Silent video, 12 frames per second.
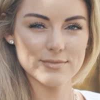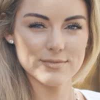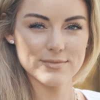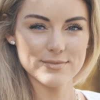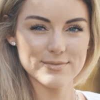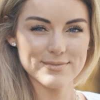than
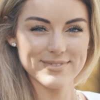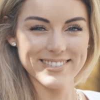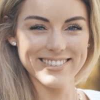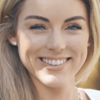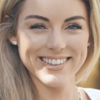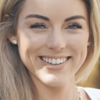say the
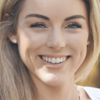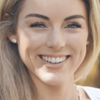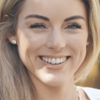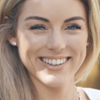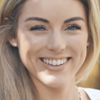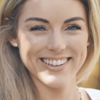Canon
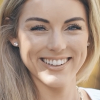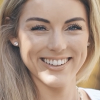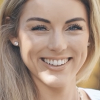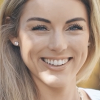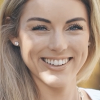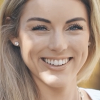EOS
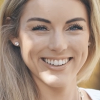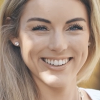R?